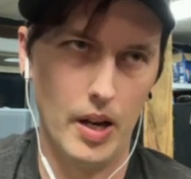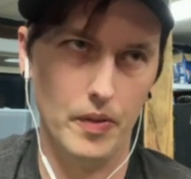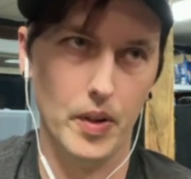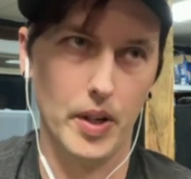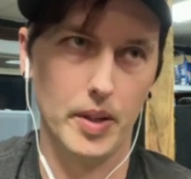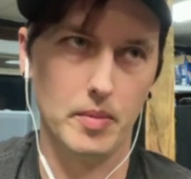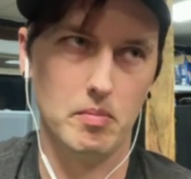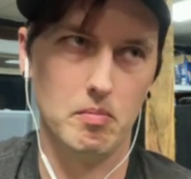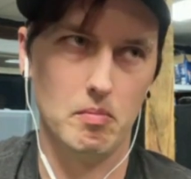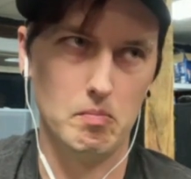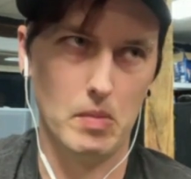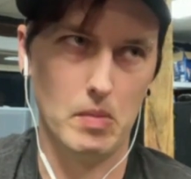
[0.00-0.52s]
and
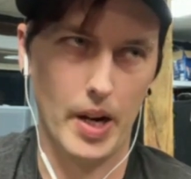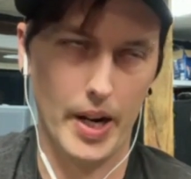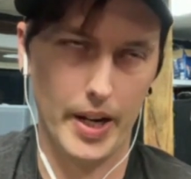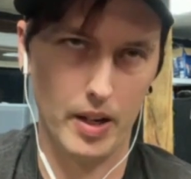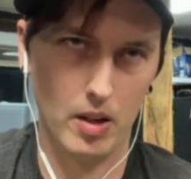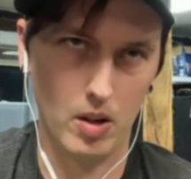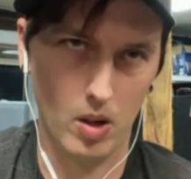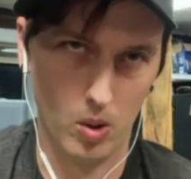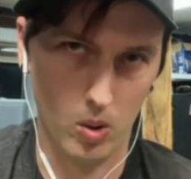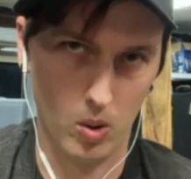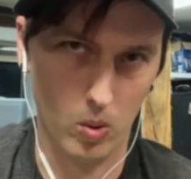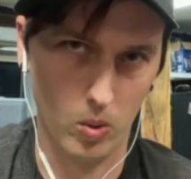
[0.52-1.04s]
like
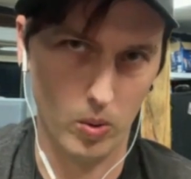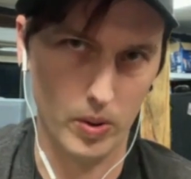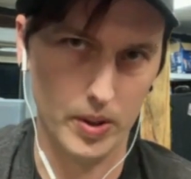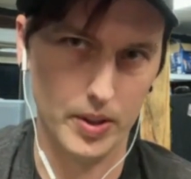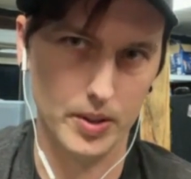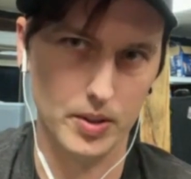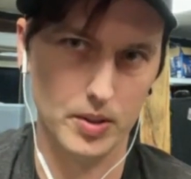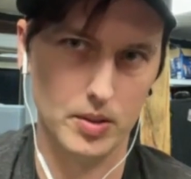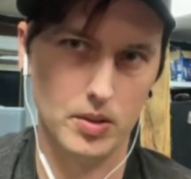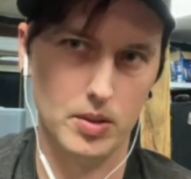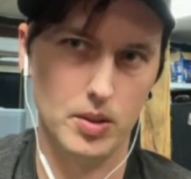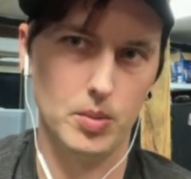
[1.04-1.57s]
my goal
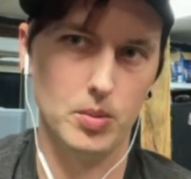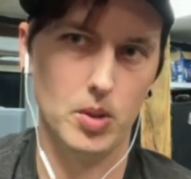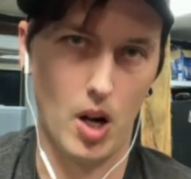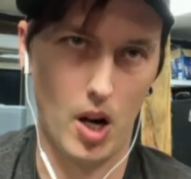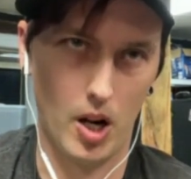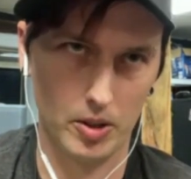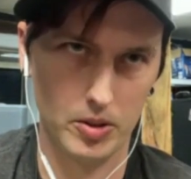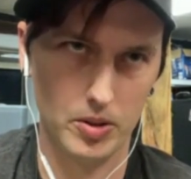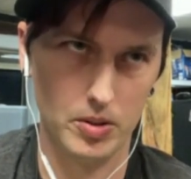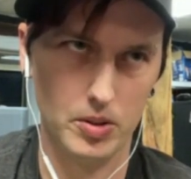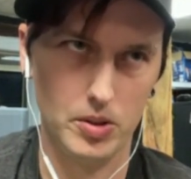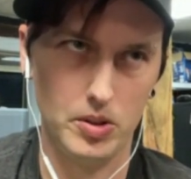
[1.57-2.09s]
is to
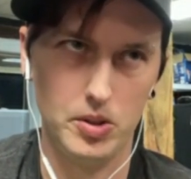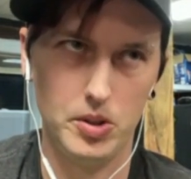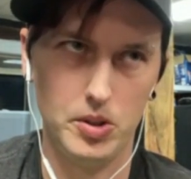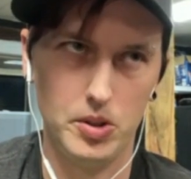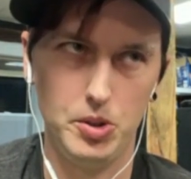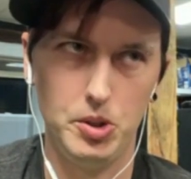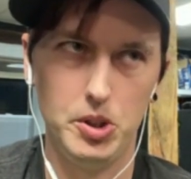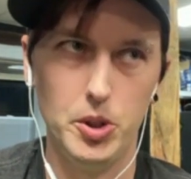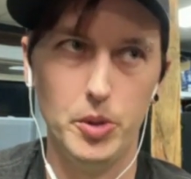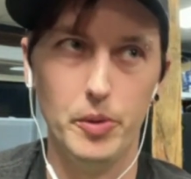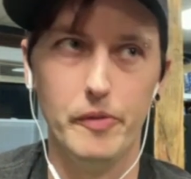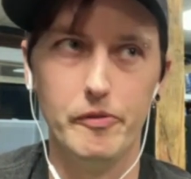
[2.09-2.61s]
talk to you,
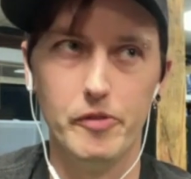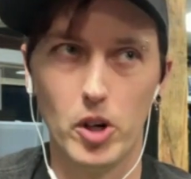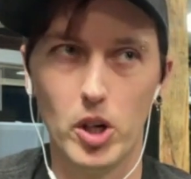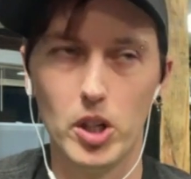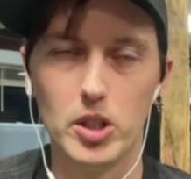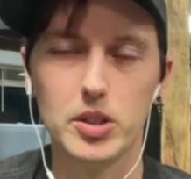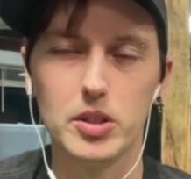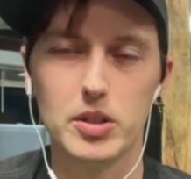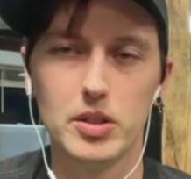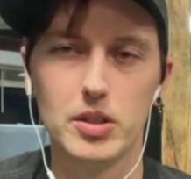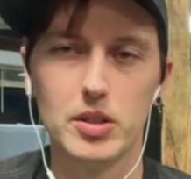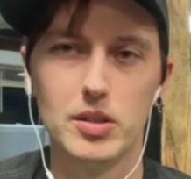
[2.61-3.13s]
you
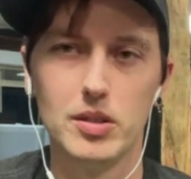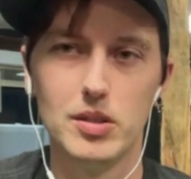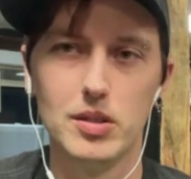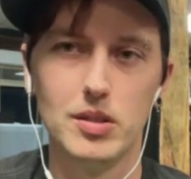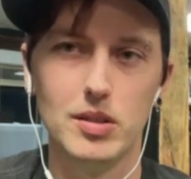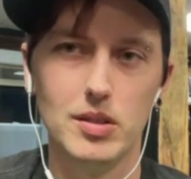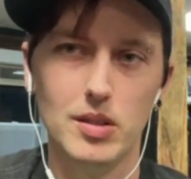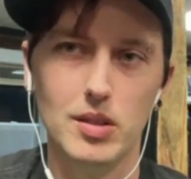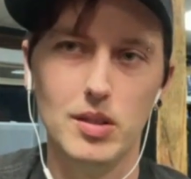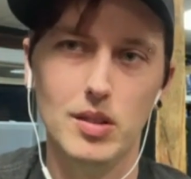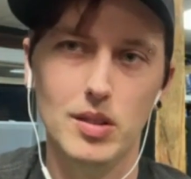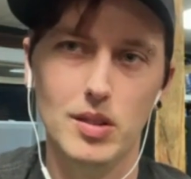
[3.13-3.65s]
first,
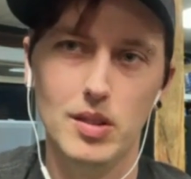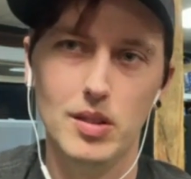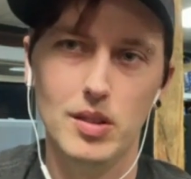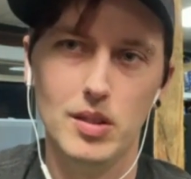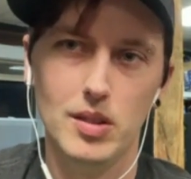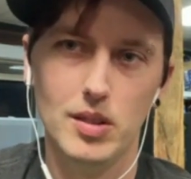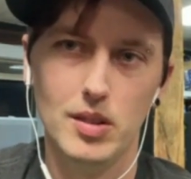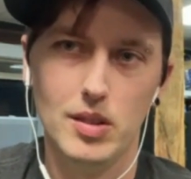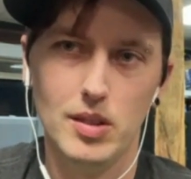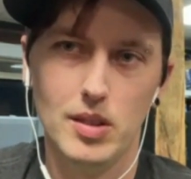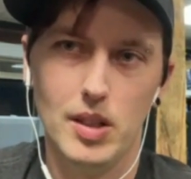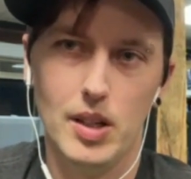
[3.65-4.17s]

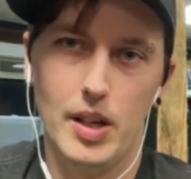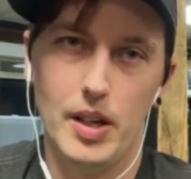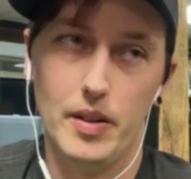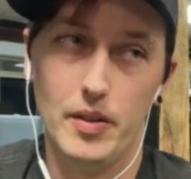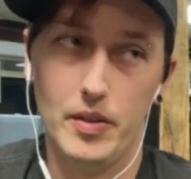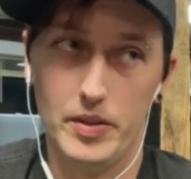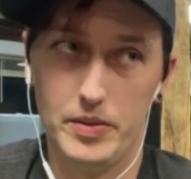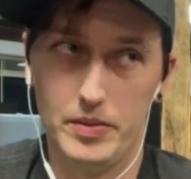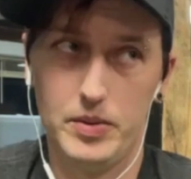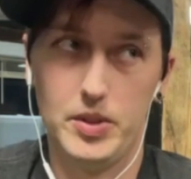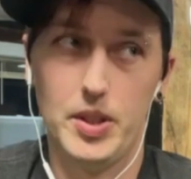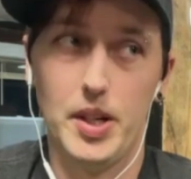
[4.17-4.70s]

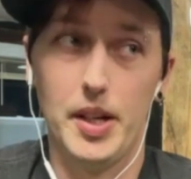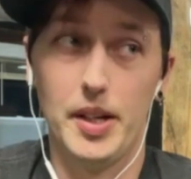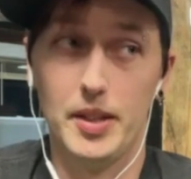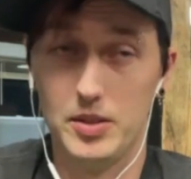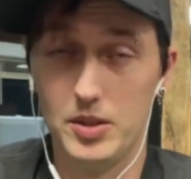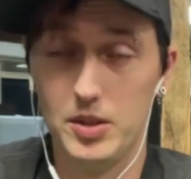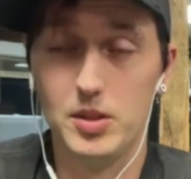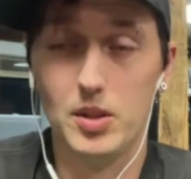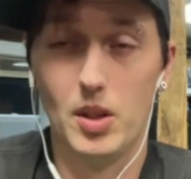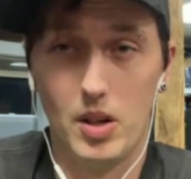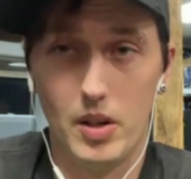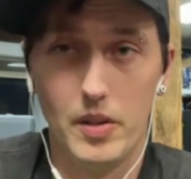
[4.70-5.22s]
and
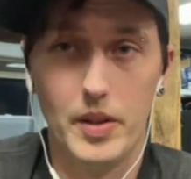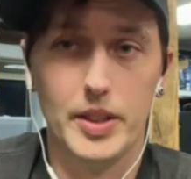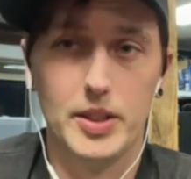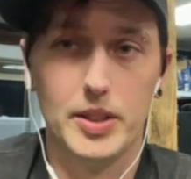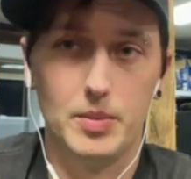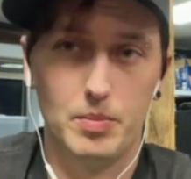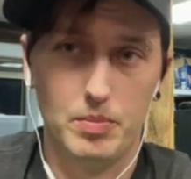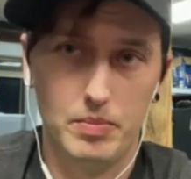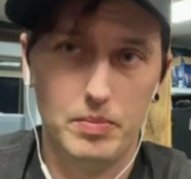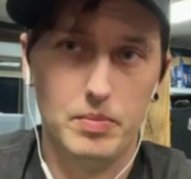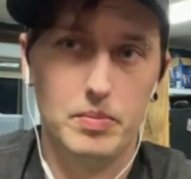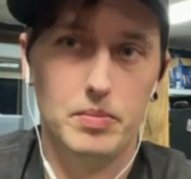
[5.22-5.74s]
chances are
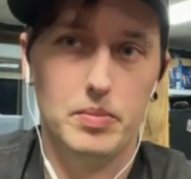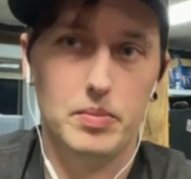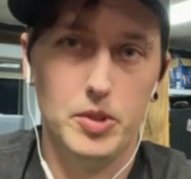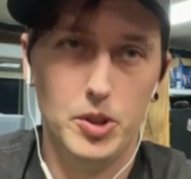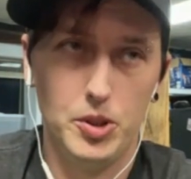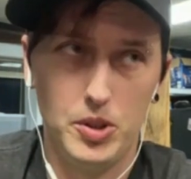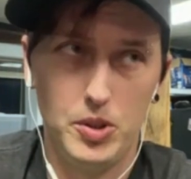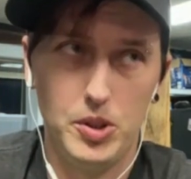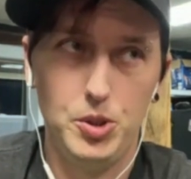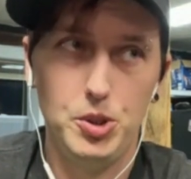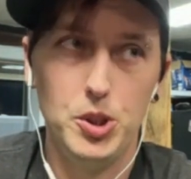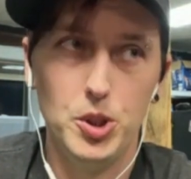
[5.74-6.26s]
that's
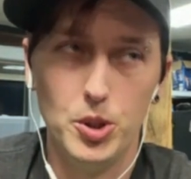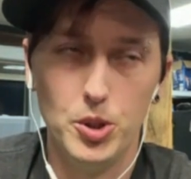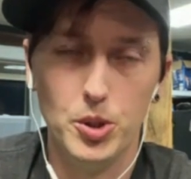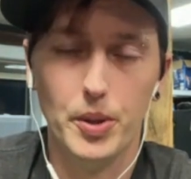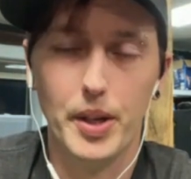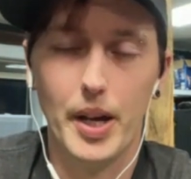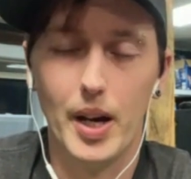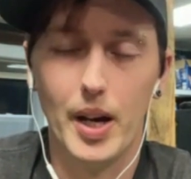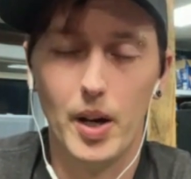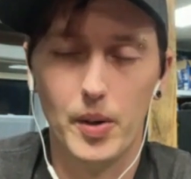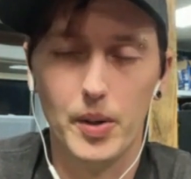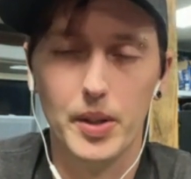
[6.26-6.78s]

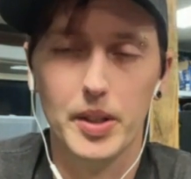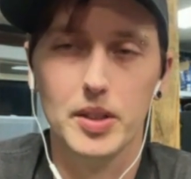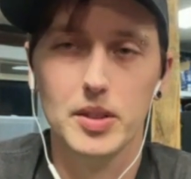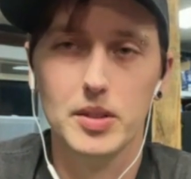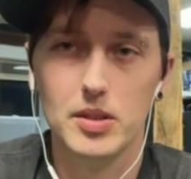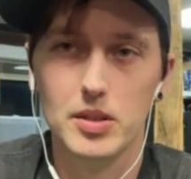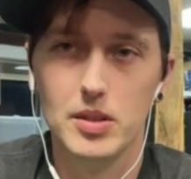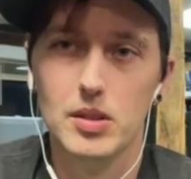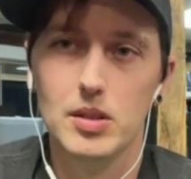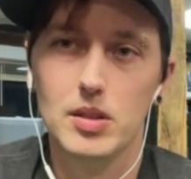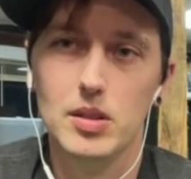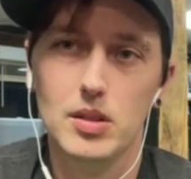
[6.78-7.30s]
usually how it
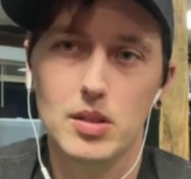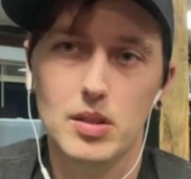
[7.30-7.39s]
is.